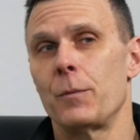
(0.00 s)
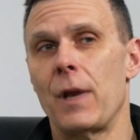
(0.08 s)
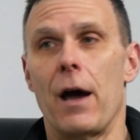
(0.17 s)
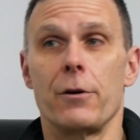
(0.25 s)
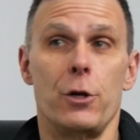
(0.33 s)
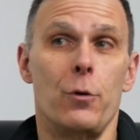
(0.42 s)

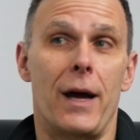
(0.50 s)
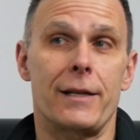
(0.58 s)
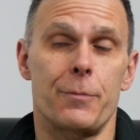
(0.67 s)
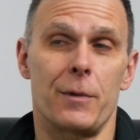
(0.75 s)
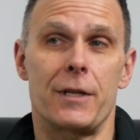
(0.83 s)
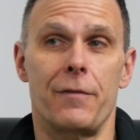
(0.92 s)
Now, you
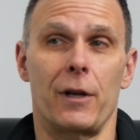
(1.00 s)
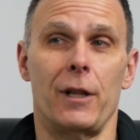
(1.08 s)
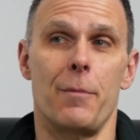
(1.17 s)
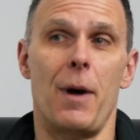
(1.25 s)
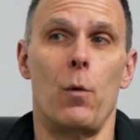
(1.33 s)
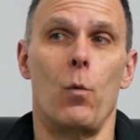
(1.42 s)
asked
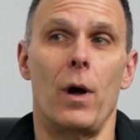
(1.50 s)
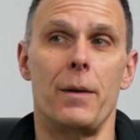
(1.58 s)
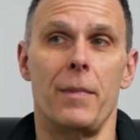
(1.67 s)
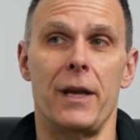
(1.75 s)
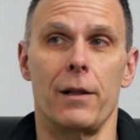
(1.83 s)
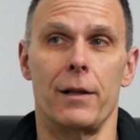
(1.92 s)
specifically about
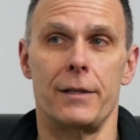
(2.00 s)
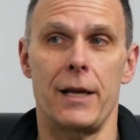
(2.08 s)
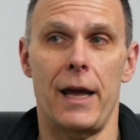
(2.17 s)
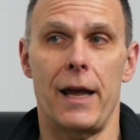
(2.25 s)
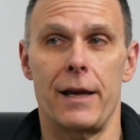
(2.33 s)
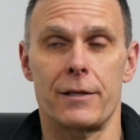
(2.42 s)
one meal a
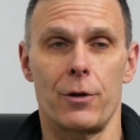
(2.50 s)
day,